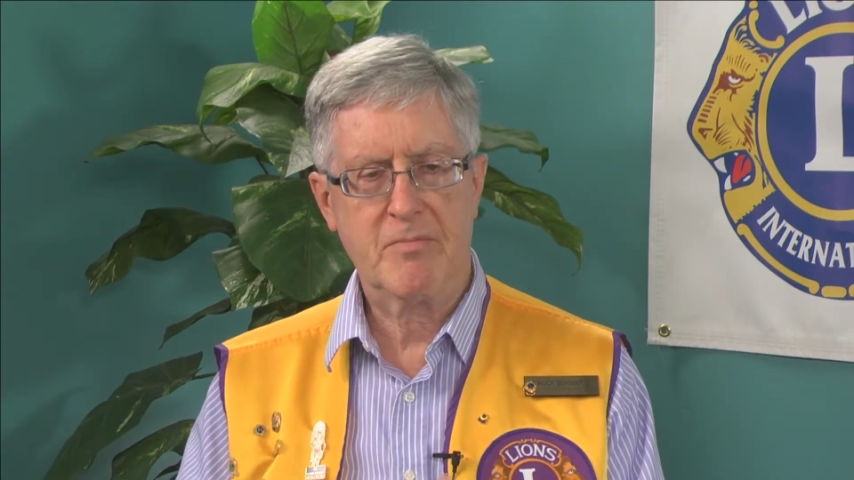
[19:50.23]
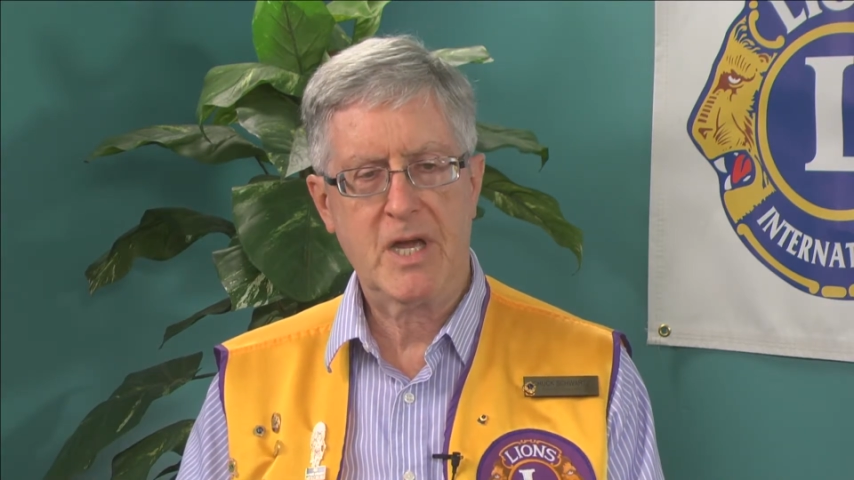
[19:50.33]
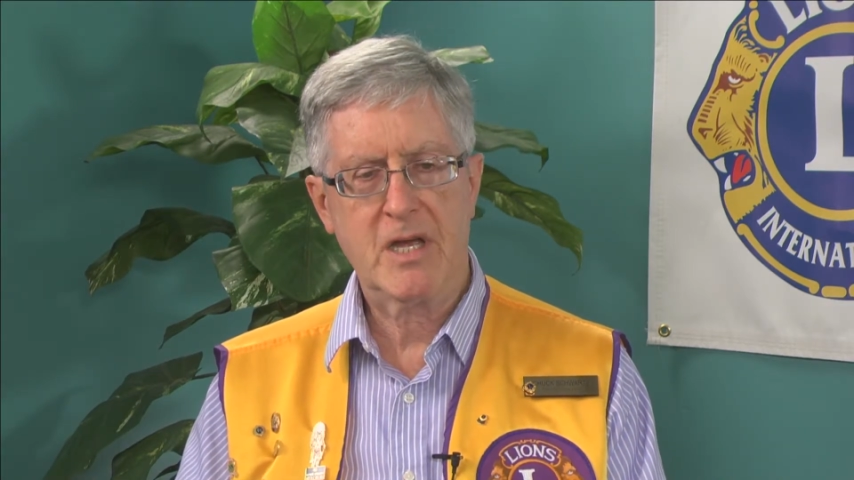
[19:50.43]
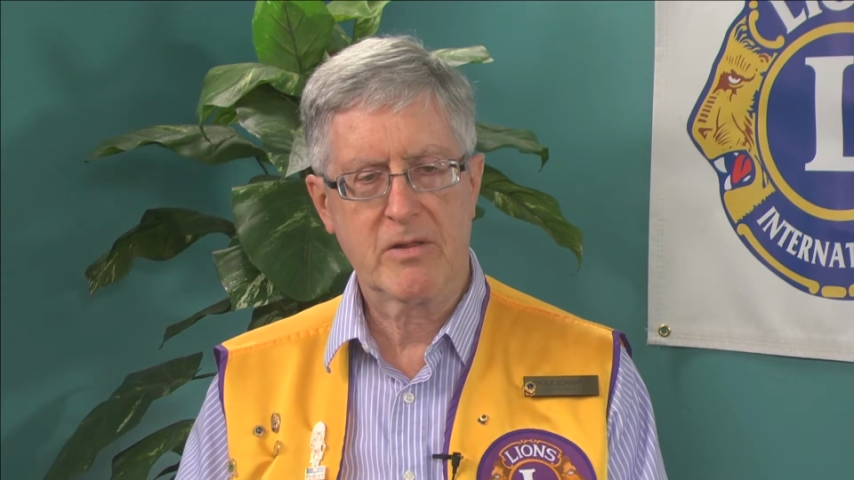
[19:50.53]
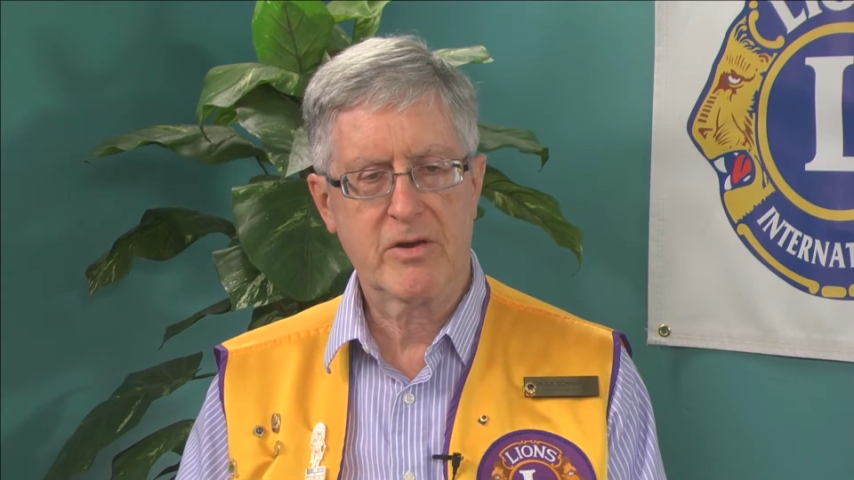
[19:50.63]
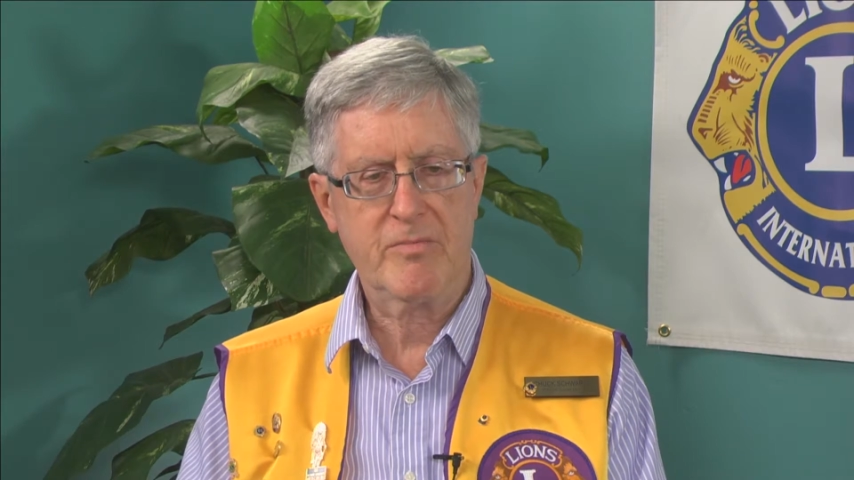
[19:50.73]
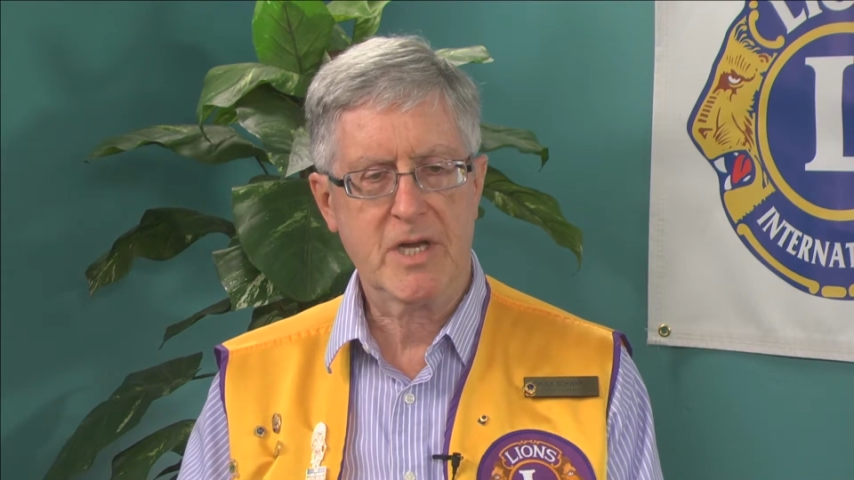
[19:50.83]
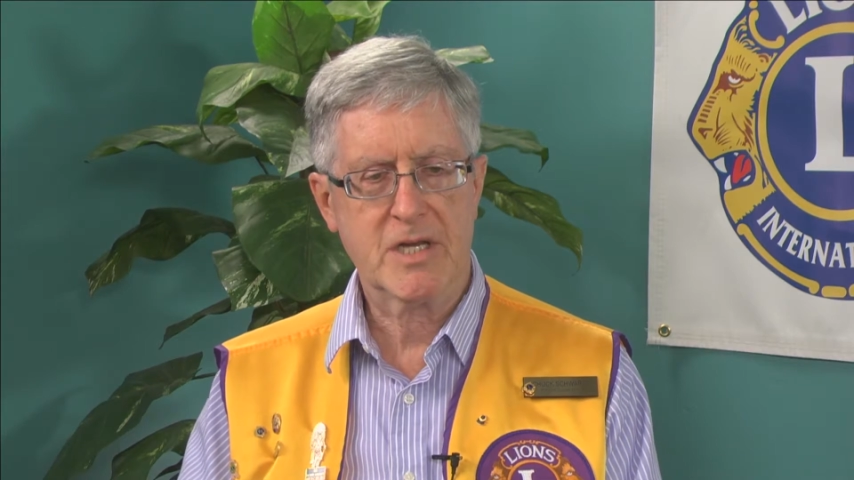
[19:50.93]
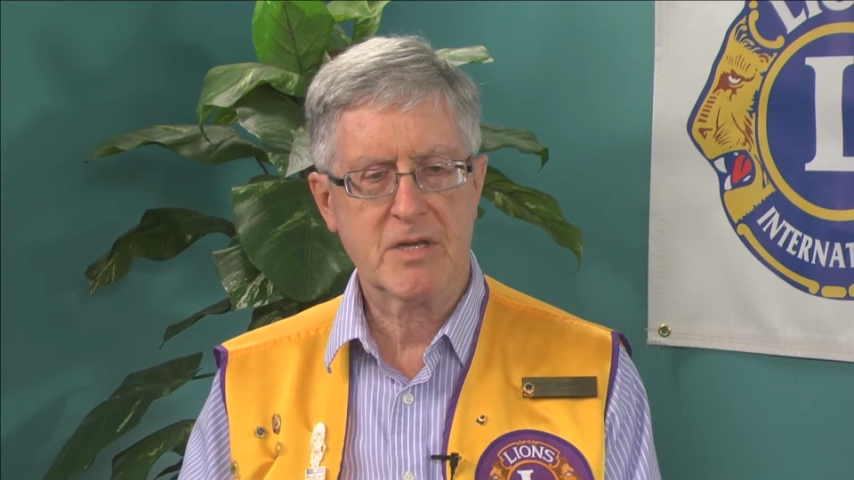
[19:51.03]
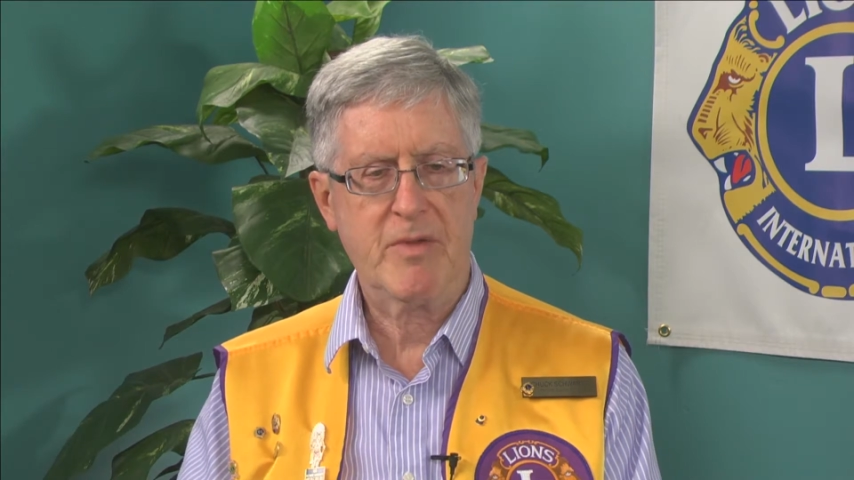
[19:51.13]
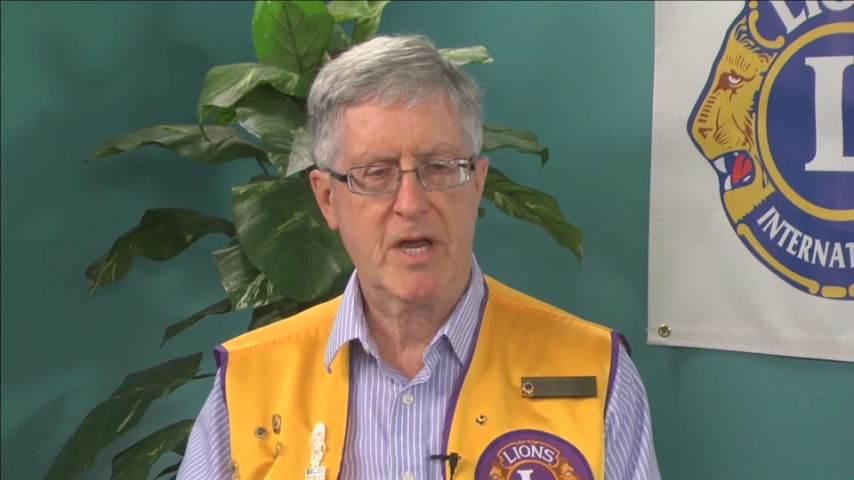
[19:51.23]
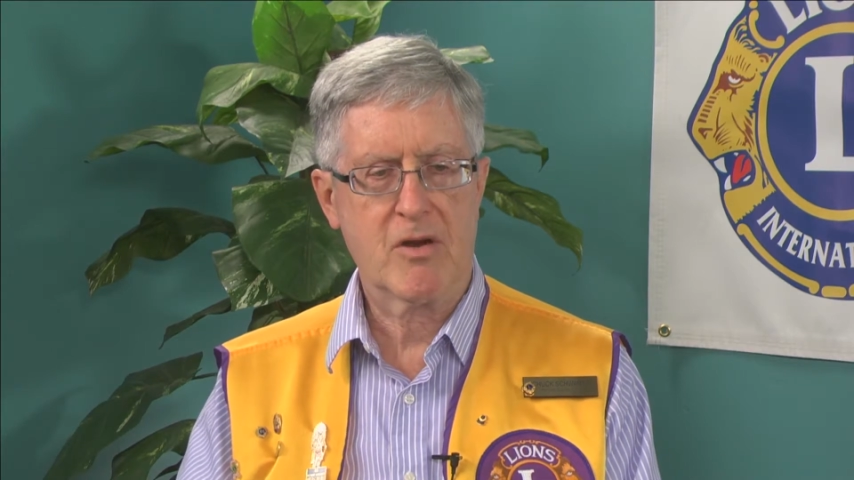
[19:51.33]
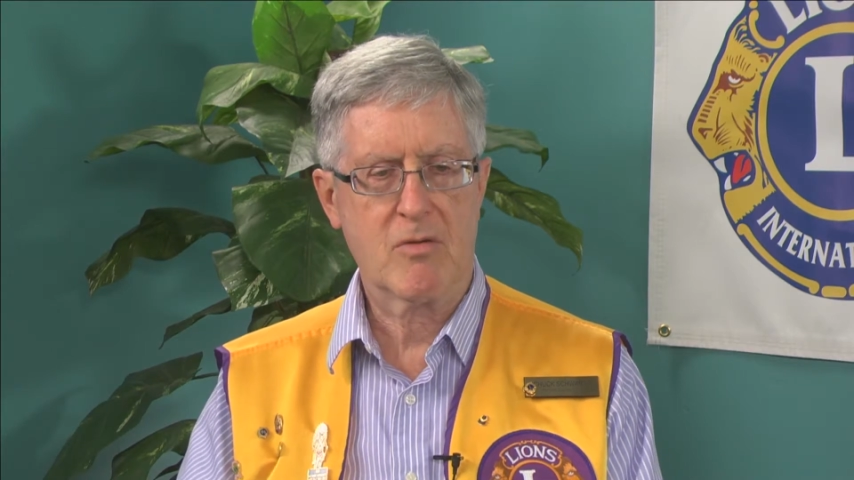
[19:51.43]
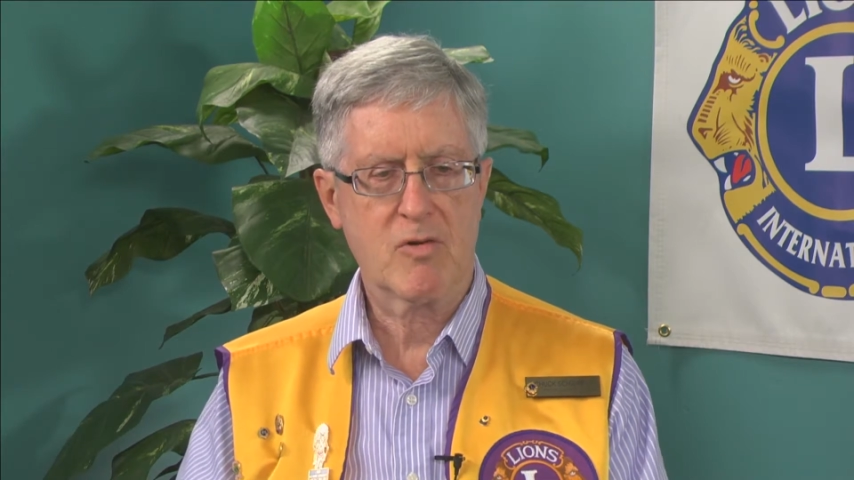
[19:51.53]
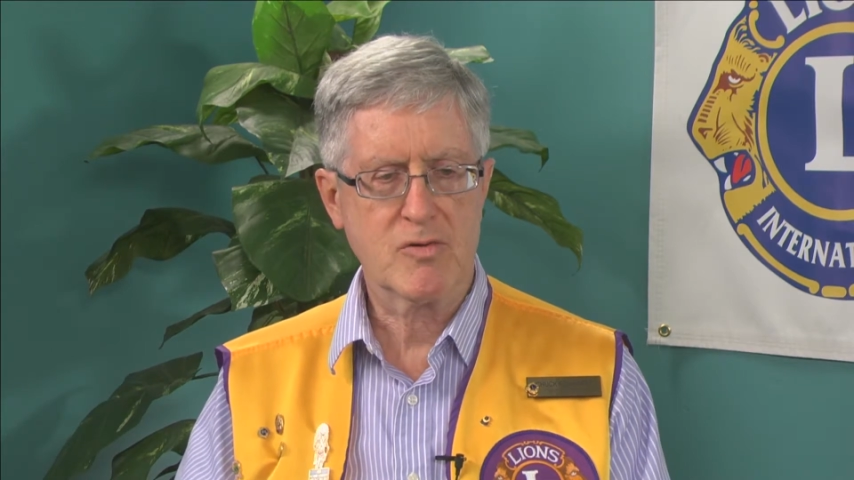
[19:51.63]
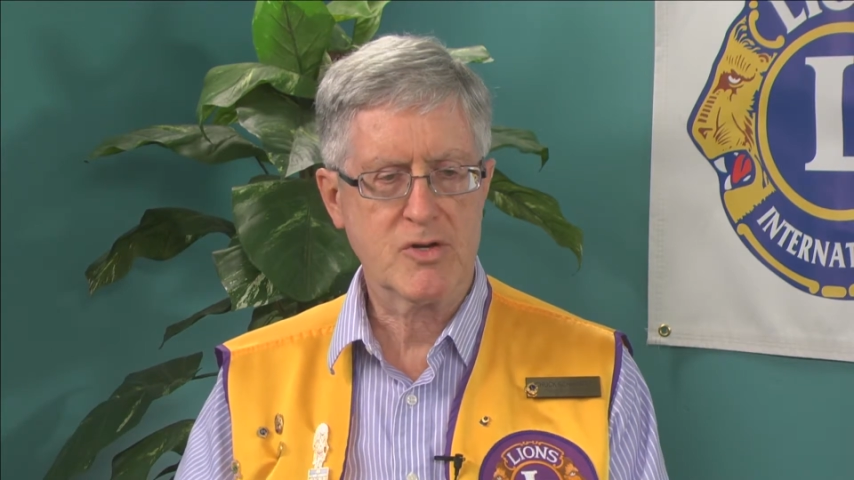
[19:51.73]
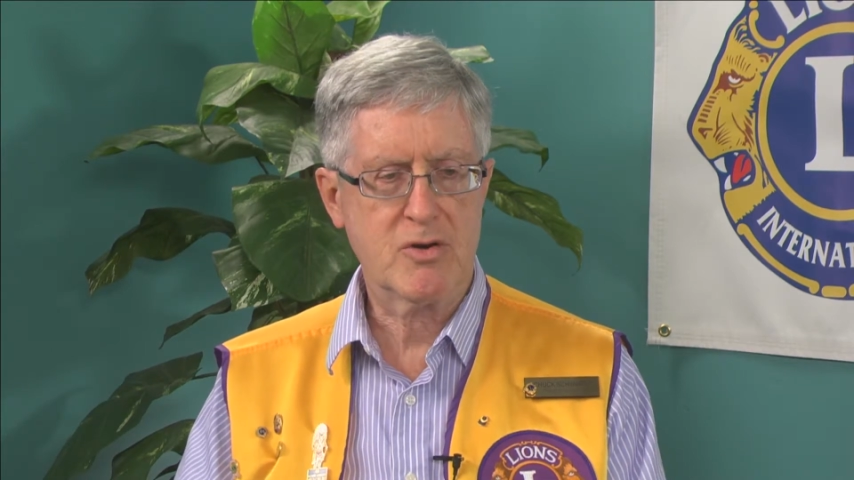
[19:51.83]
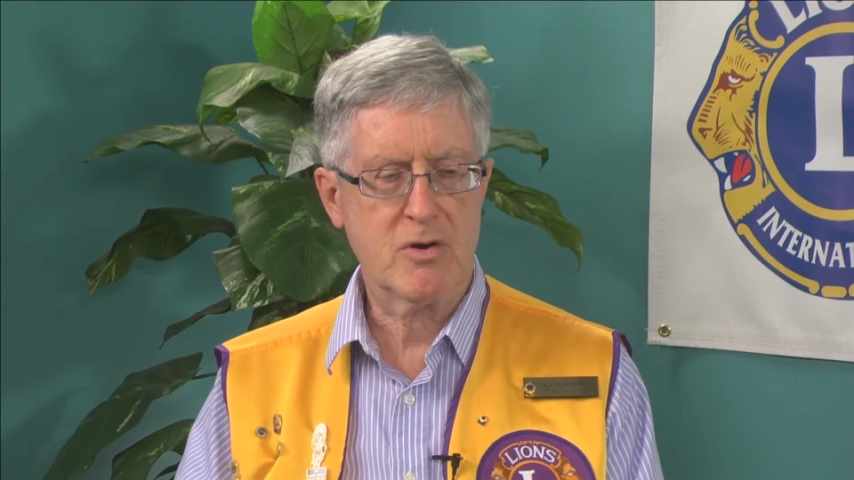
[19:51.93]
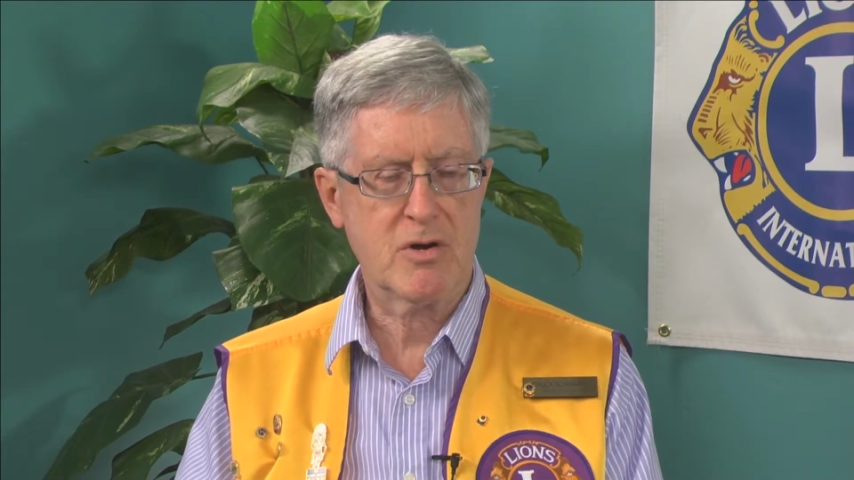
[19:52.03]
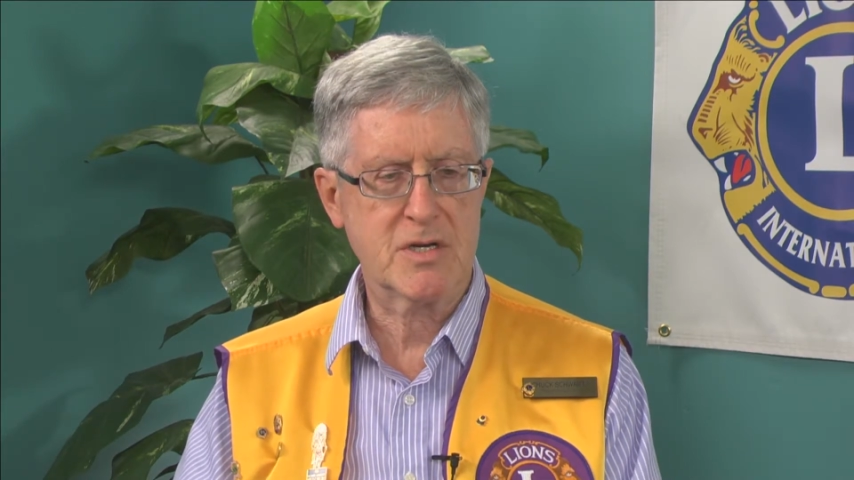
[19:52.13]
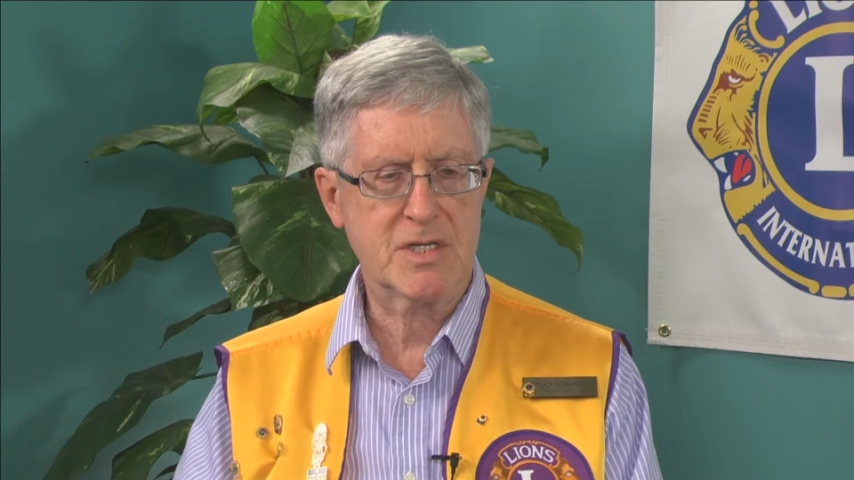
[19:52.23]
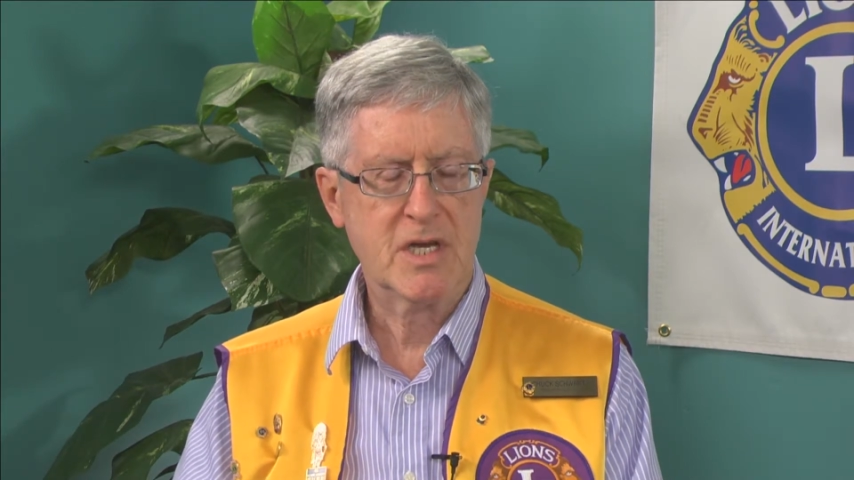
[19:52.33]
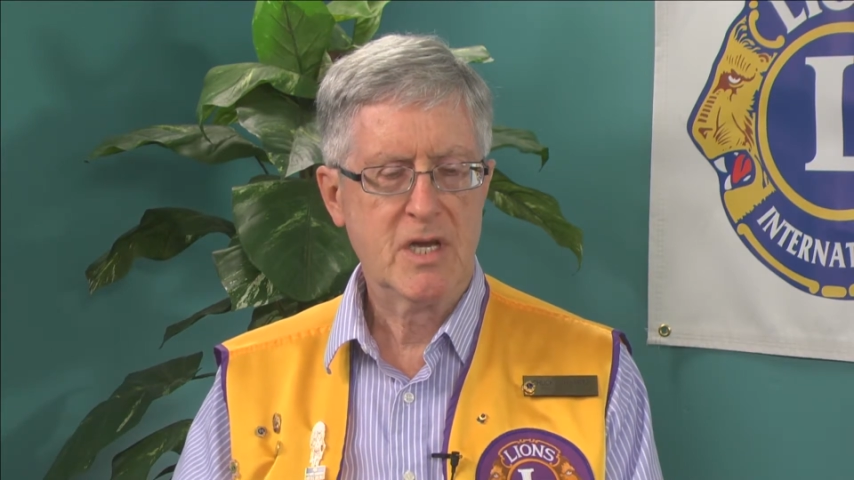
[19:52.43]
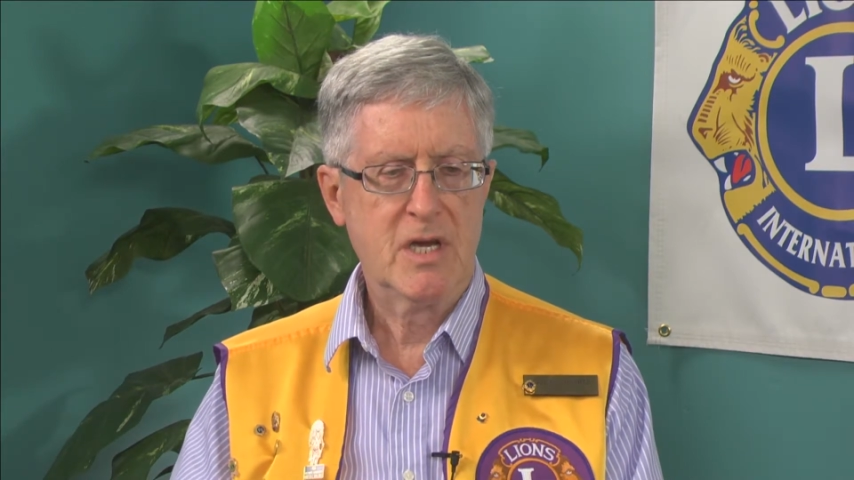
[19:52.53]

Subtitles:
pay a little bit to make our brochures,